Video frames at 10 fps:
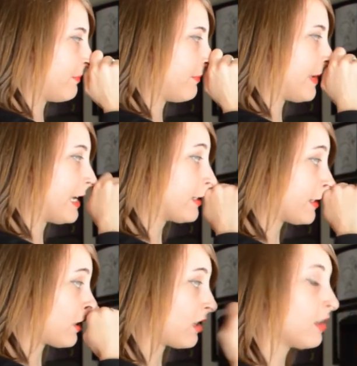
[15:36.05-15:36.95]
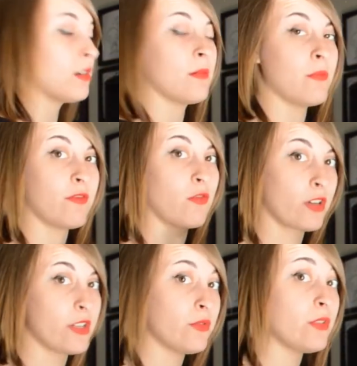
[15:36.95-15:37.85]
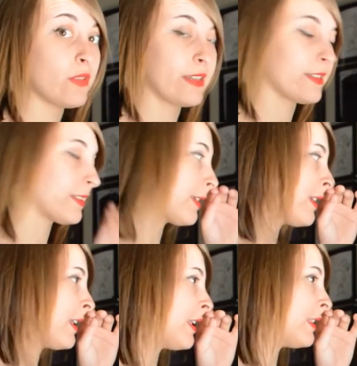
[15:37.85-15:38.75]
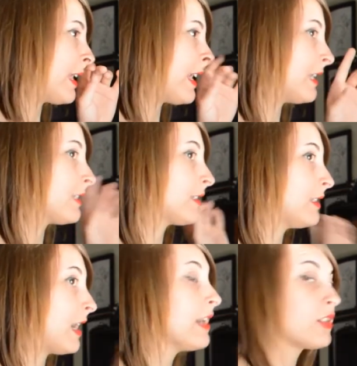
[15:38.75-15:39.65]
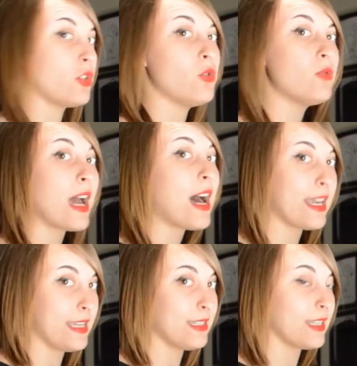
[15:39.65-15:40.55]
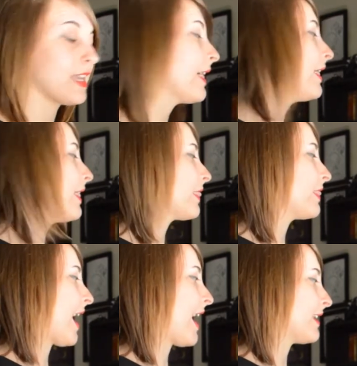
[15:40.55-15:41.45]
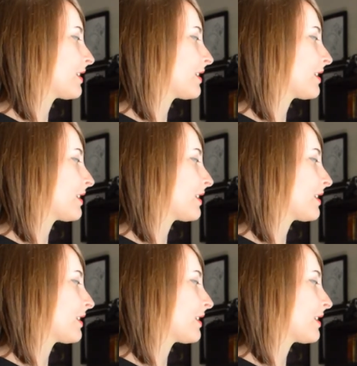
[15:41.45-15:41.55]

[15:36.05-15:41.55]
Make sure before you do this that it is not too tight, that